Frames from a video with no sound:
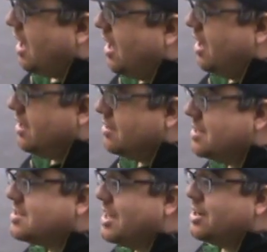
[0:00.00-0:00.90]
Uh,
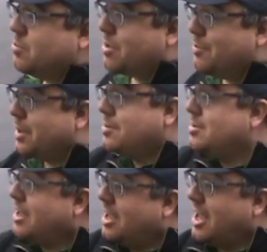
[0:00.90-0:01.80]
this Sunday, we're going to be
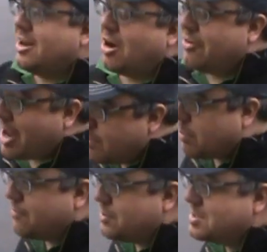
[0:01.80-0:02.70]
at our
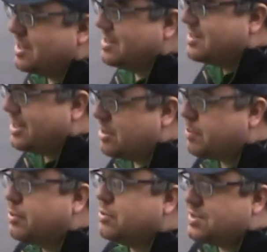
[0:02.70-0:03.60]
neighbor facility in
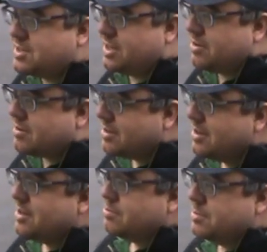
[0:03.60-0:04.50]
the Booth Center,
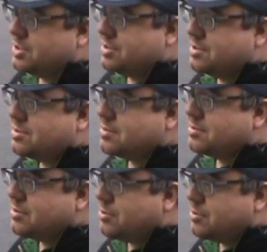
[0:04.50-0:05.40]
which is
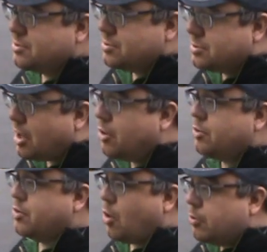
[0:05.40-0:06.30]

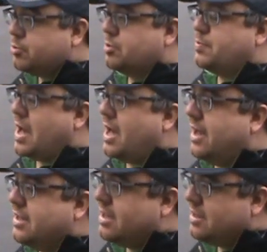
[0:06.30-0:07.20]
co-owned
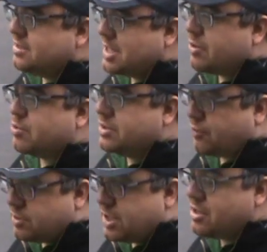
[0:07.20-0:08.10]
by uh, Southwest
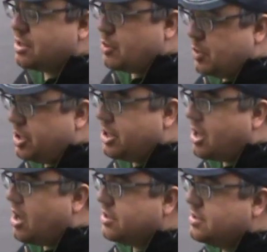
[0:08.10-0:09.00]
Virginia Community
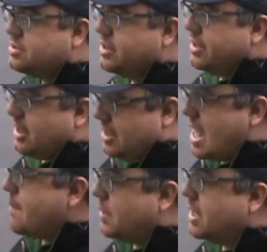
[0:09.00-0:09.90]
College and
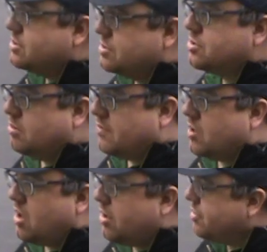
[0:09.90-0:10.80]
the Appalachian School of
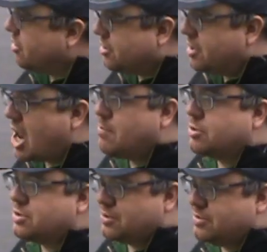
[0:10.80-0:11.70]
Law. They're good
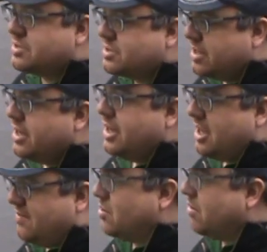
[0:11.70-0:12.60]
neighbors to us and
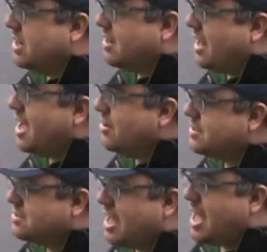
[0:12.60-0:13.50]
have agreed to allow
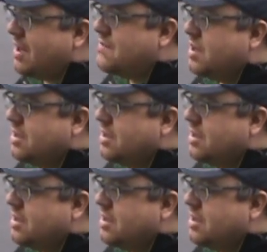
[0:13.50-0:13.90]
us to have